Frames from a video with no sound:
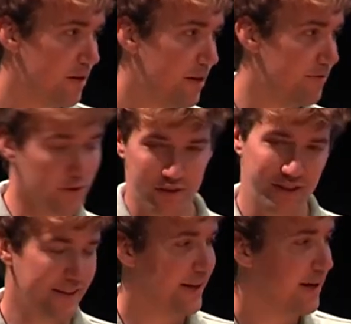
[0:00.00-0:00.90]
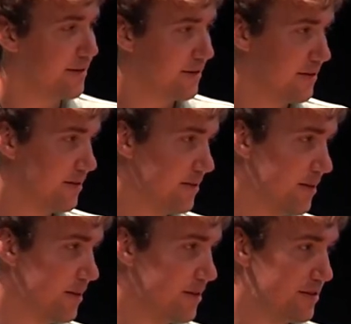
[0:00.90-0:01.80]
Unfortunately not.
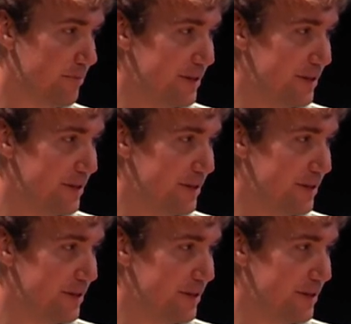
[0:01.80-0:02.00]
Some